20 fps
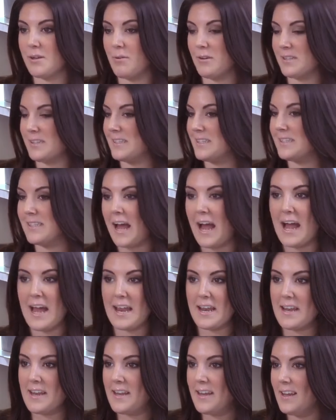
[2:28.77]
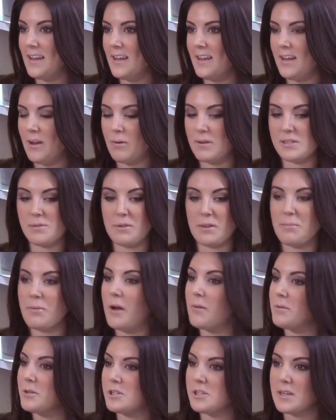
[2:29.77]
I wasn't signed, I wasn't with a
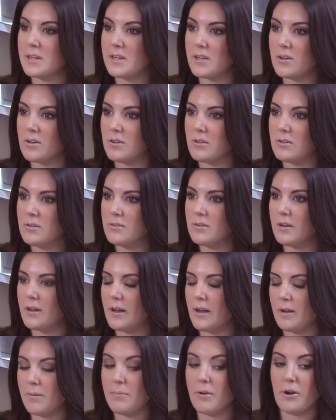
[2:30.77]
publishing deal uh,